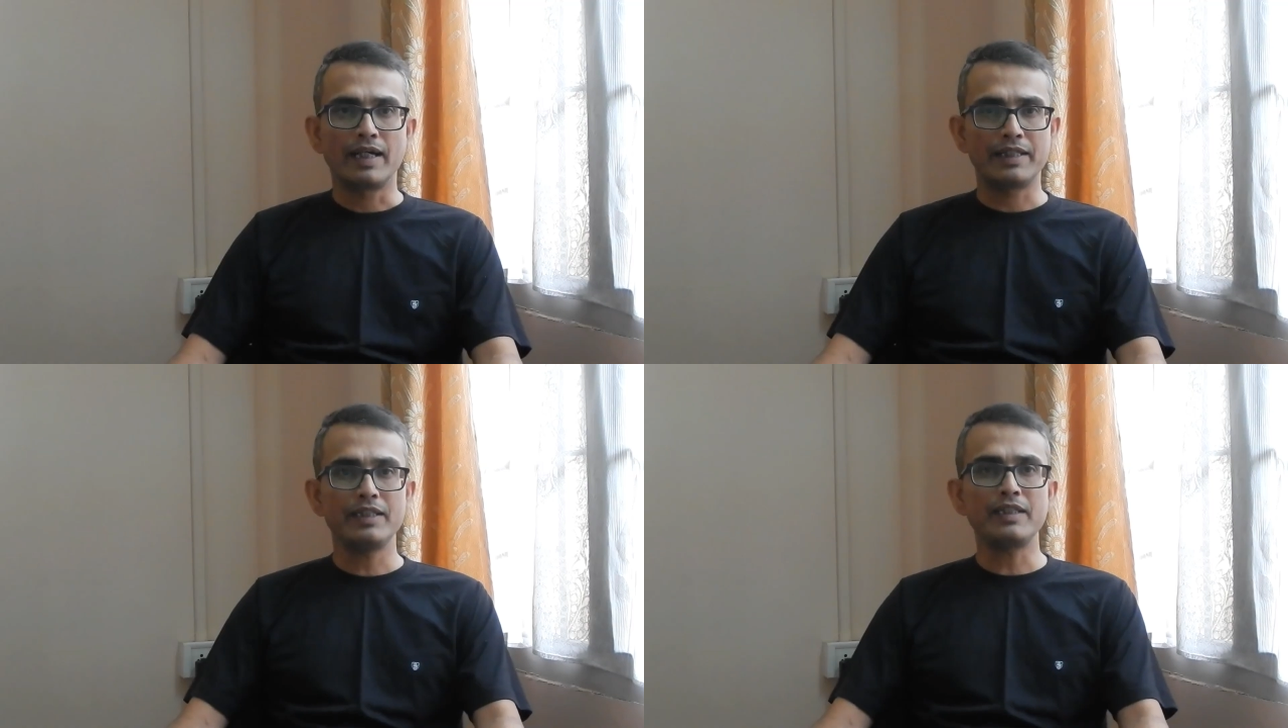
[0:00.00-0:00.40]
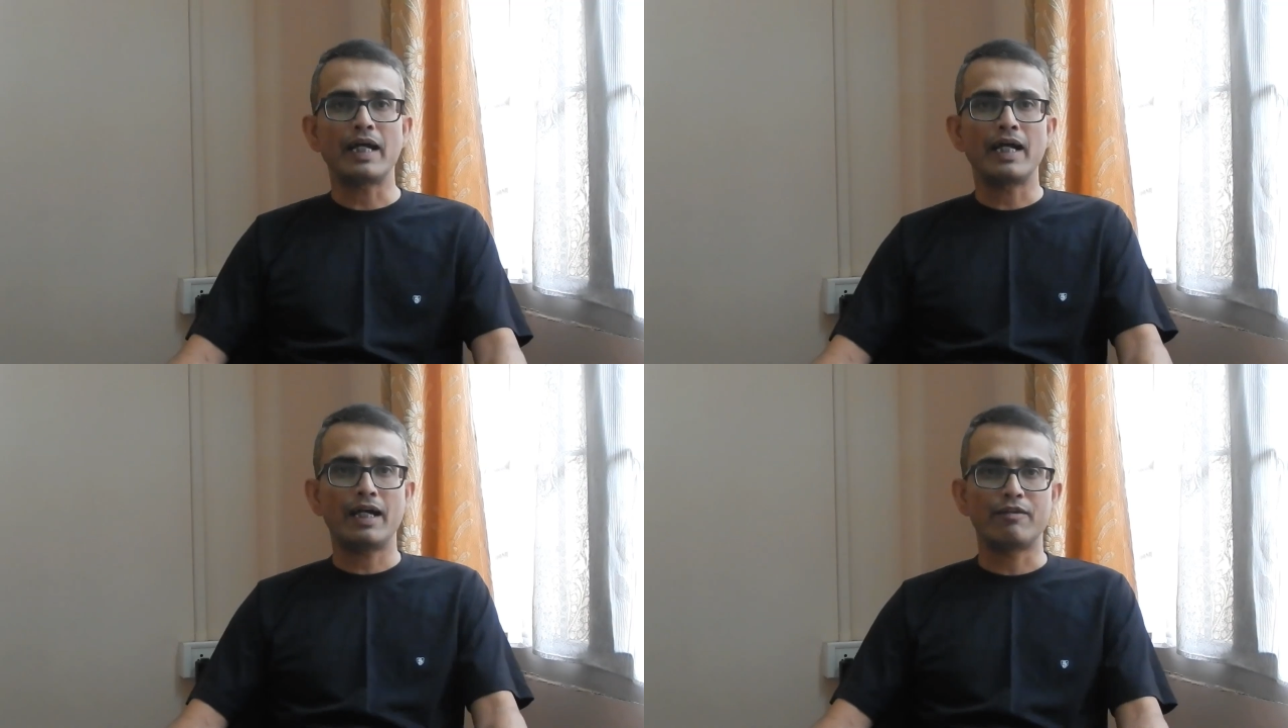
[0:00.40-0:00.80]
I didn't
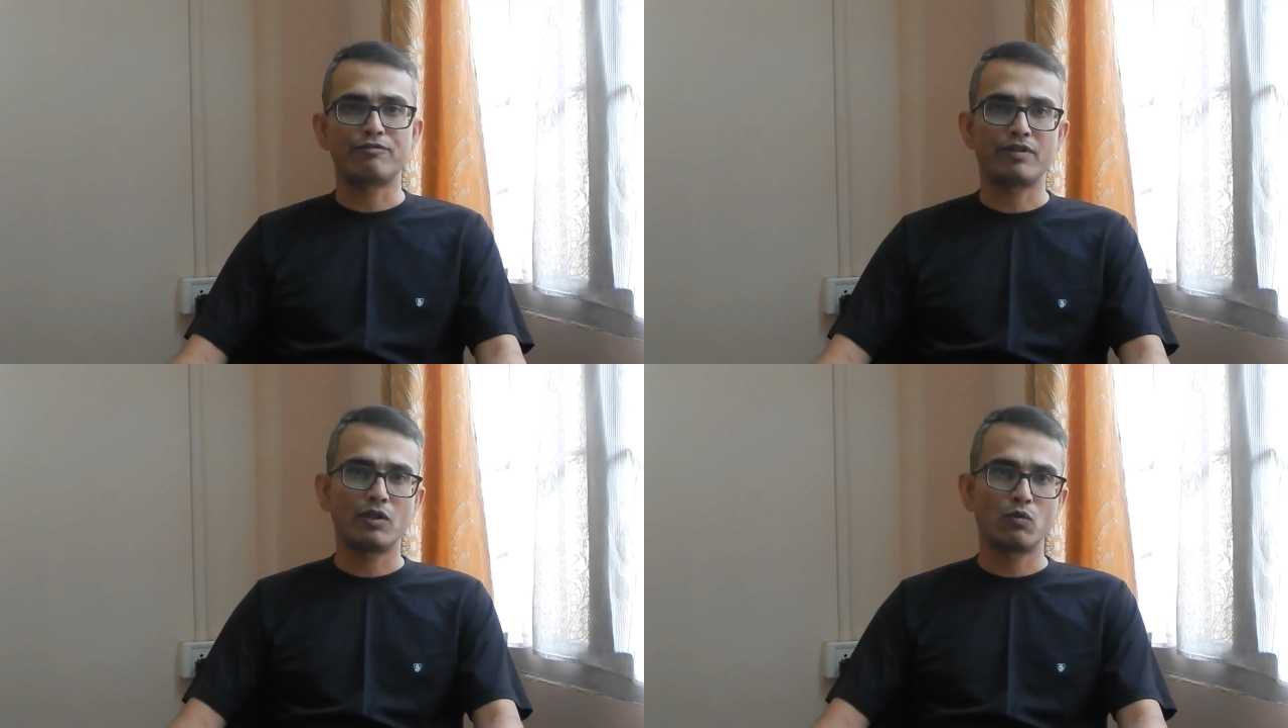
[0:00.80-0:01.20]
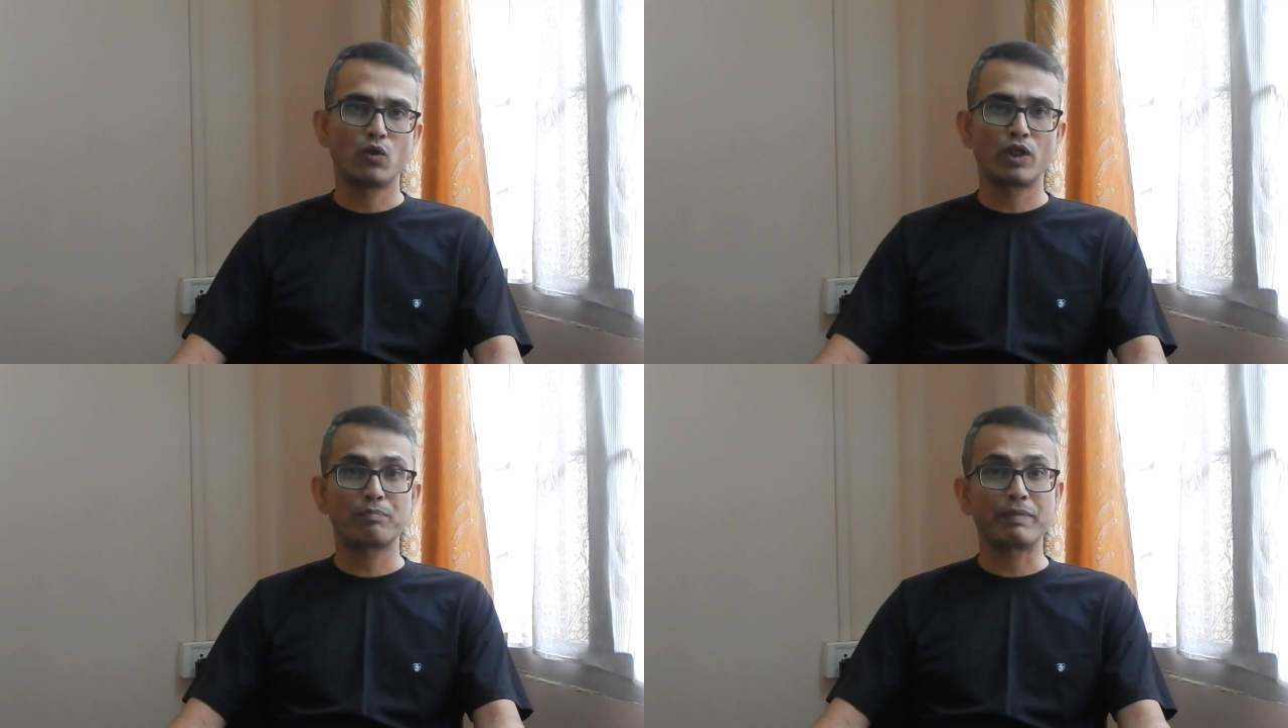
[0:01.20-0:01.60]
have a
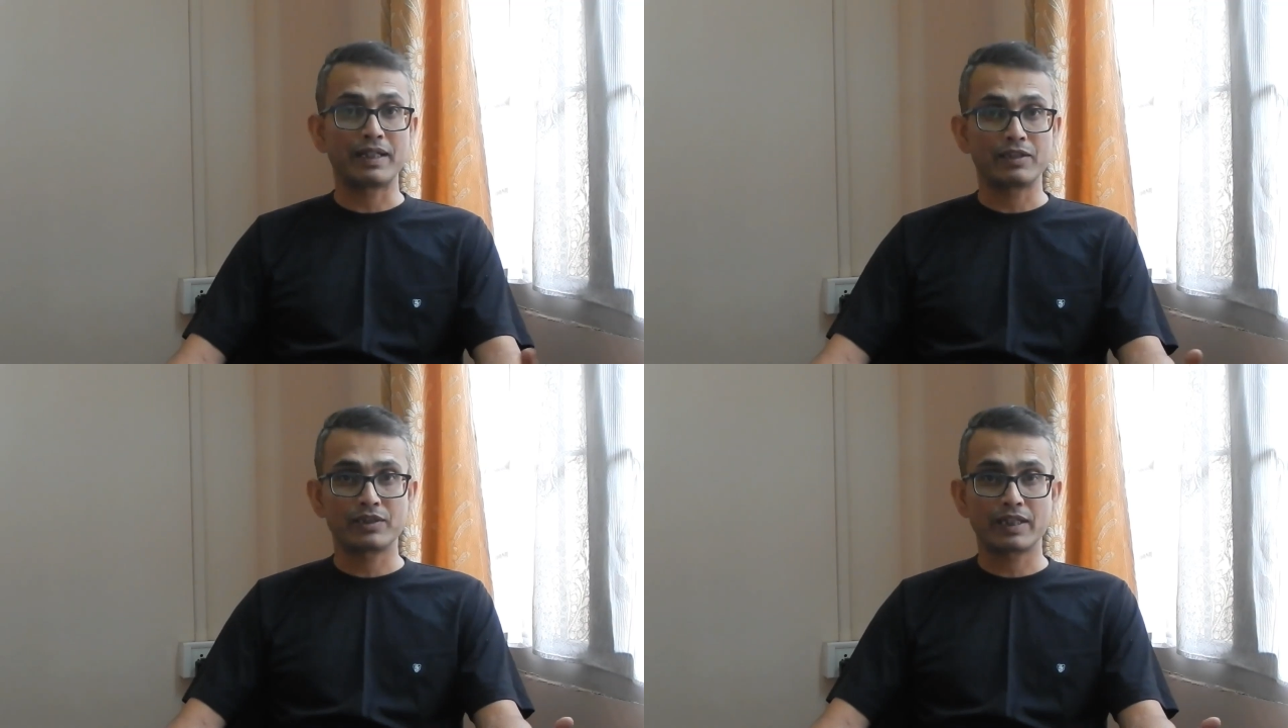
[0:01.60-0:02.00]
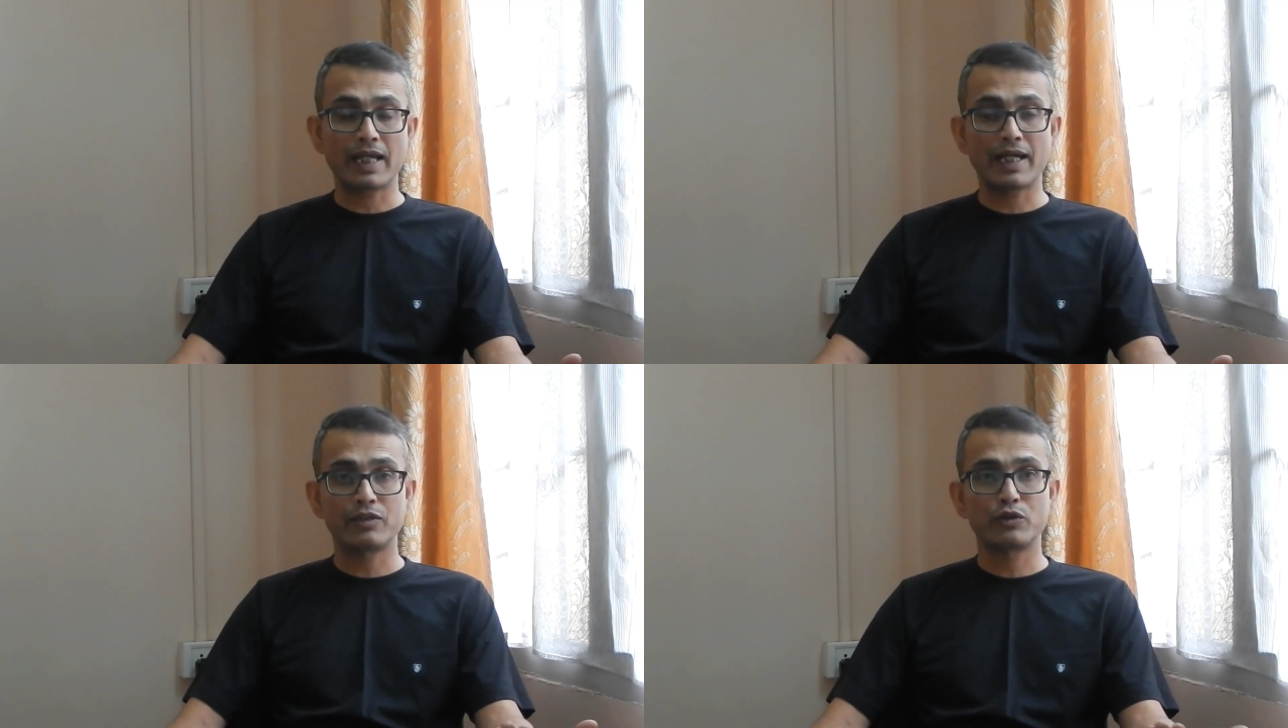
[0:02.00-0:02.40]
workbench and
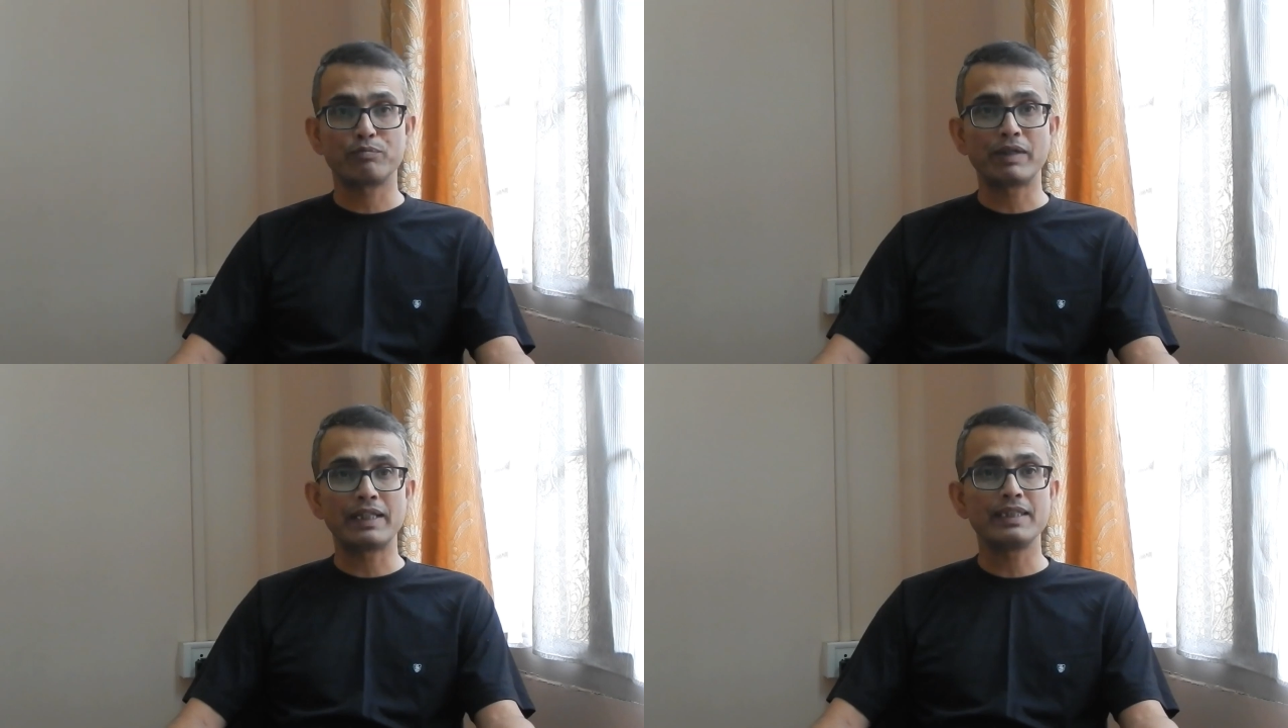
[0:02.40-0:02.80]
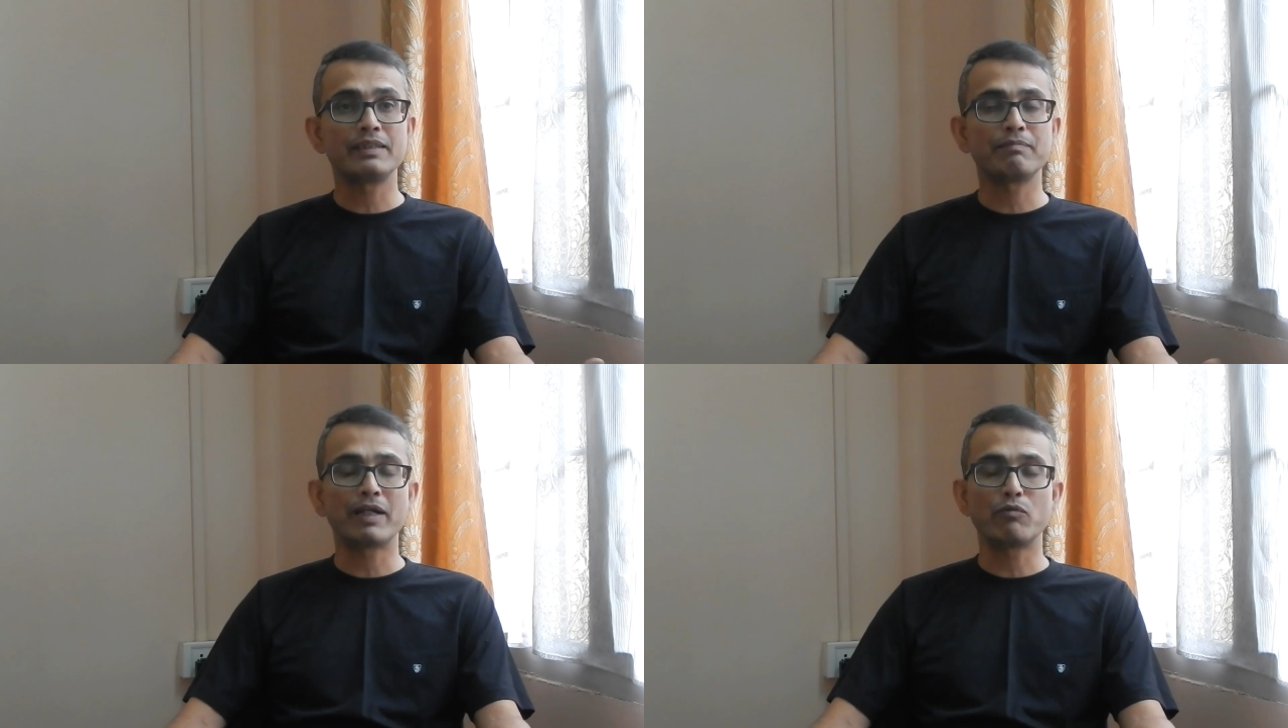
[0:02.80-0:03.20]
had to
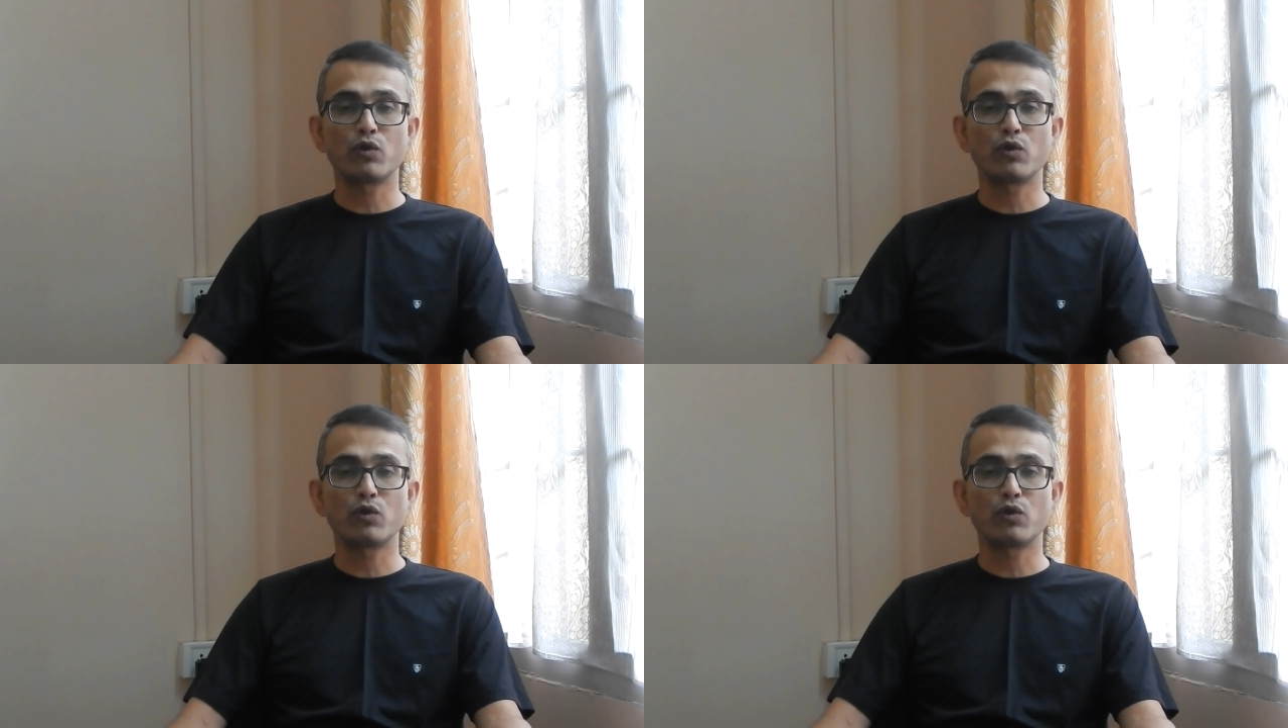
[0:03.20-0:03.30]
manage my